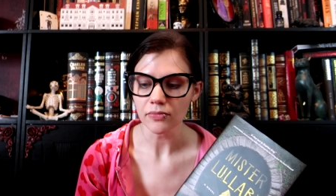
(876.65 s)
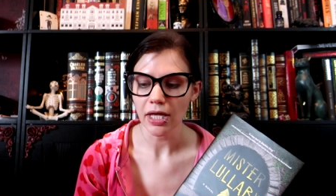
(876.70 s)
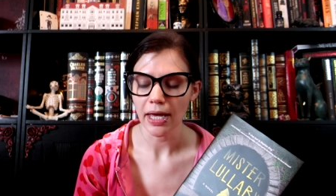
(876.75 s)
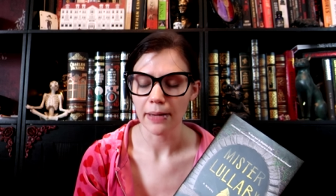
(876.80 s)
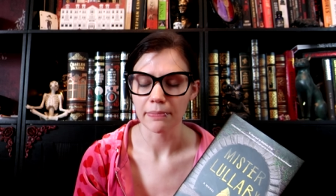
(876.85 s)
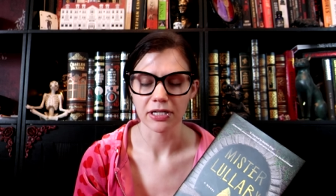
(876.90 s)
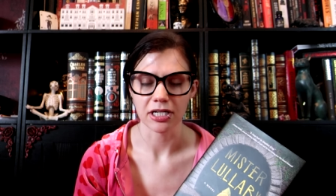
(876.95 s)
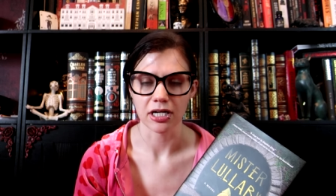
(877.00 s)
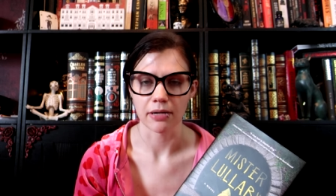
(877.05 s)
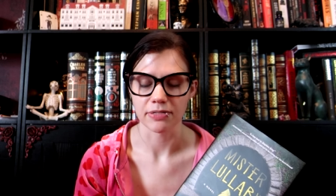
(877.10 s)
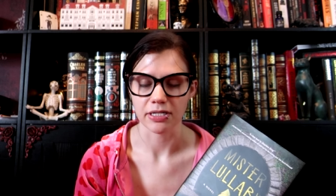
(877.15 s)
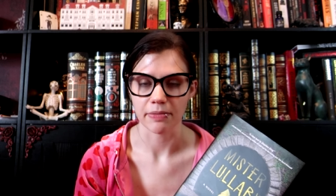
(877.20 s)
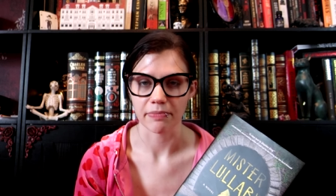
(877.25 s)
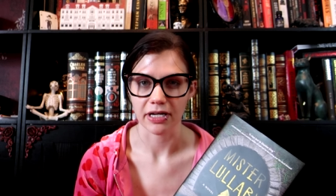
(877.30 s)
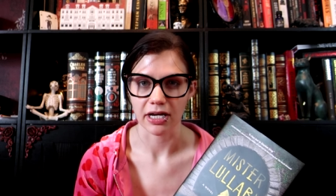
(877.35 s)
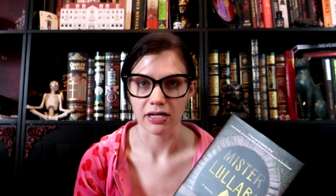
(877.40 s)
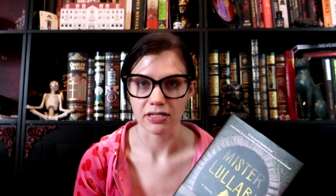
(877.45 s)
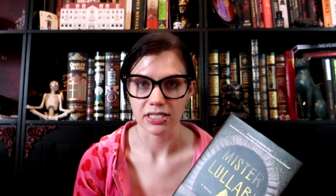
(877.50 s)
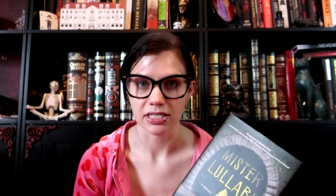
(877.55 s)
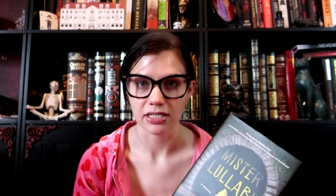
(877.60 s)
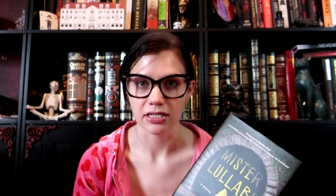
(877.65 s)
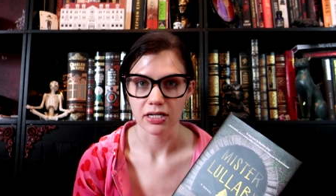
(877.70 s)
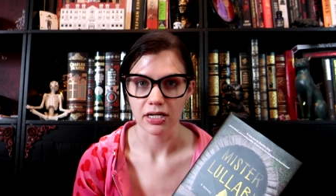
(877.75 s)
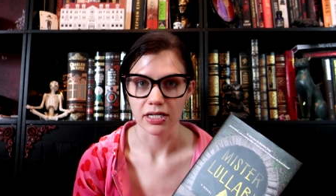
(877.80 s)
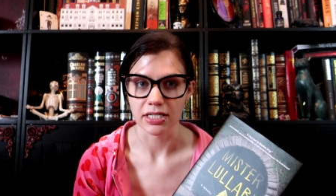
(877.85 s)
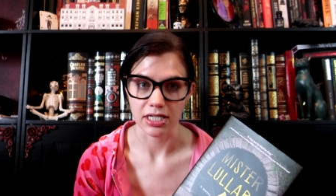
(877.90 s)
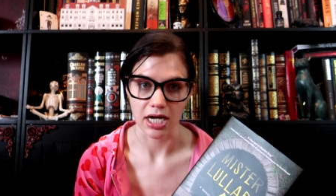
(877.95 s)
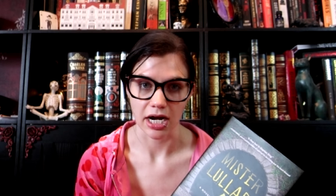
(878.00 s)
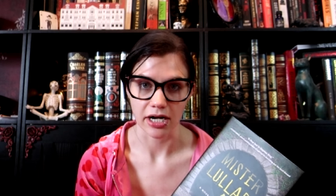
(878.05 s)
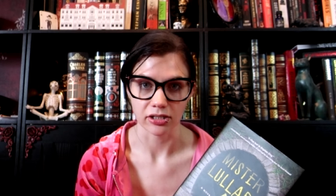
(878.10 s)
and become something else
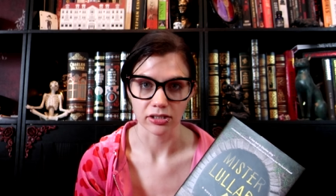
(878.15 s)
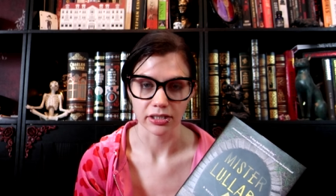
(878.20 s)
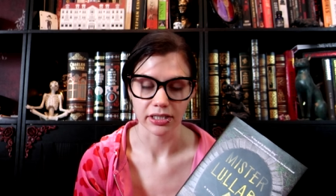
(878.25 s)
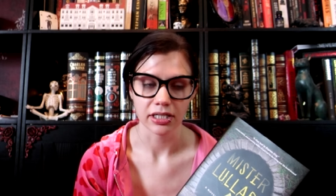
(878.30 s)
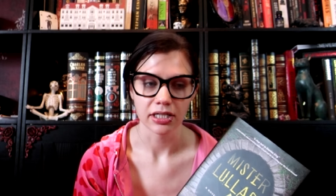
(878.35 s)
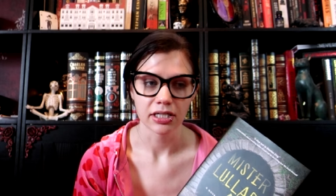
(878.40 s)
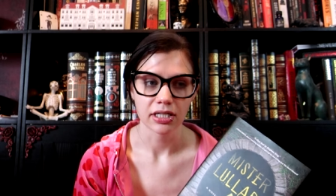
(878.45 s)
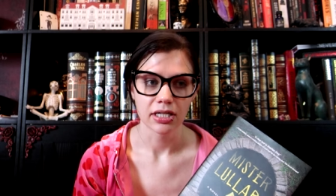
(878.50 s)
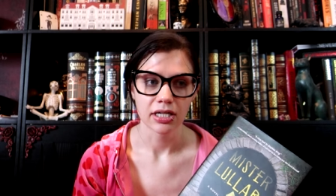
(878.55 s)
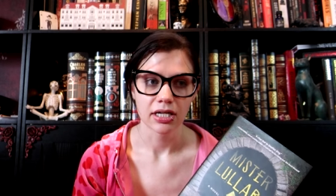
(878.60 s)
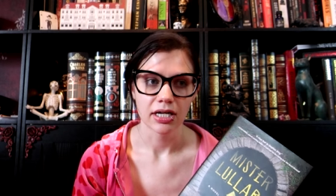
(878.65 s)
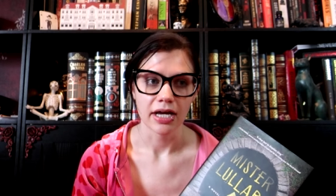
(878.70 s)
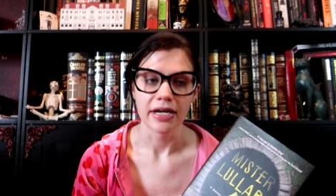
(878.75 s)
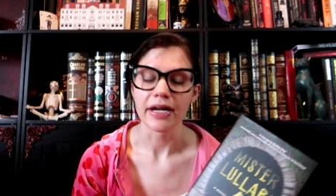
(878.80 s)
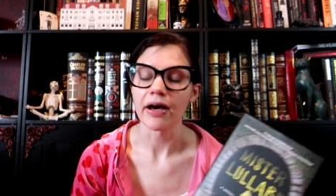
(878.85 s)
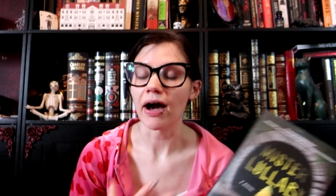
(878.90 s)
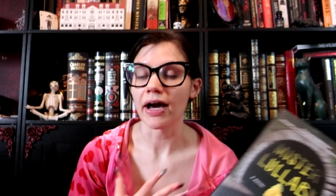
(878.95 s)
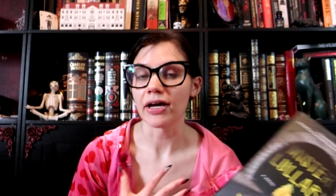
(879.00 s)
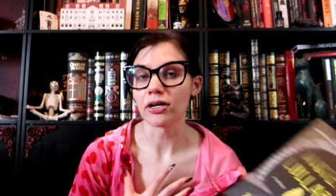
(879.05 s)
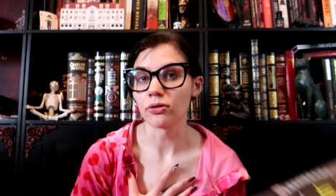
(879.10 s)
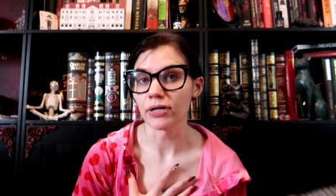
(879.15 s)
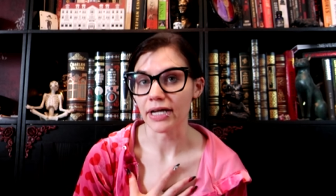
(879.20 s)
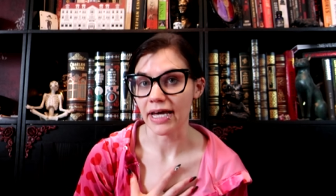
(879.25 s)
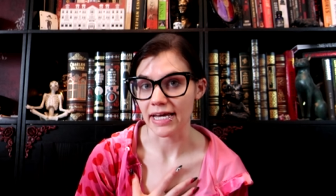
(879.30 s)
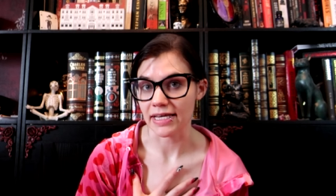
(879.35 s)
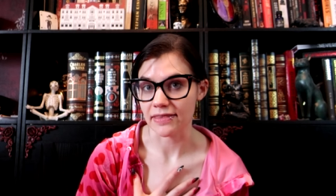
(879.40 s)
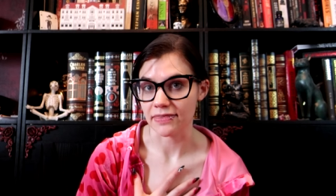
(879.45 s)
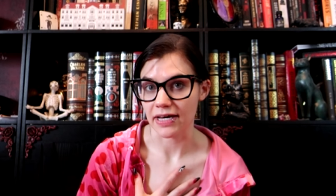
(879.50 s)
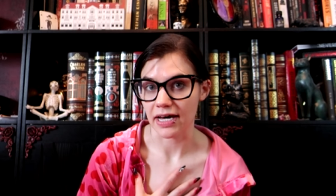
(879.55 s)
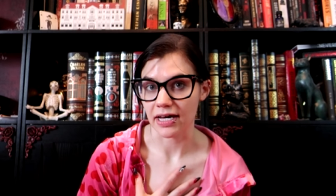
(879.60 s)
entirely. Now, I don't
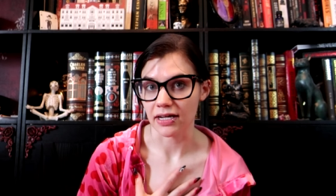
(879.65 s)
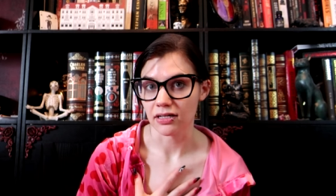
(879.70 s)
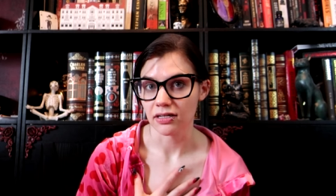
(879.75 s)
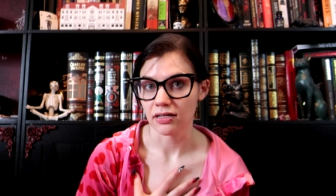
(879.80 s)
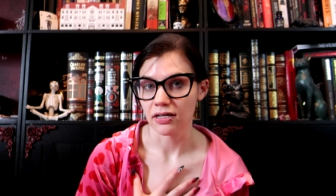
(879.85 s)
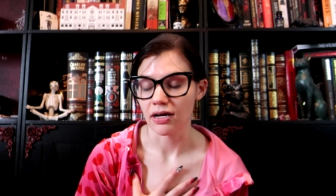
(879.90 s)
hate that.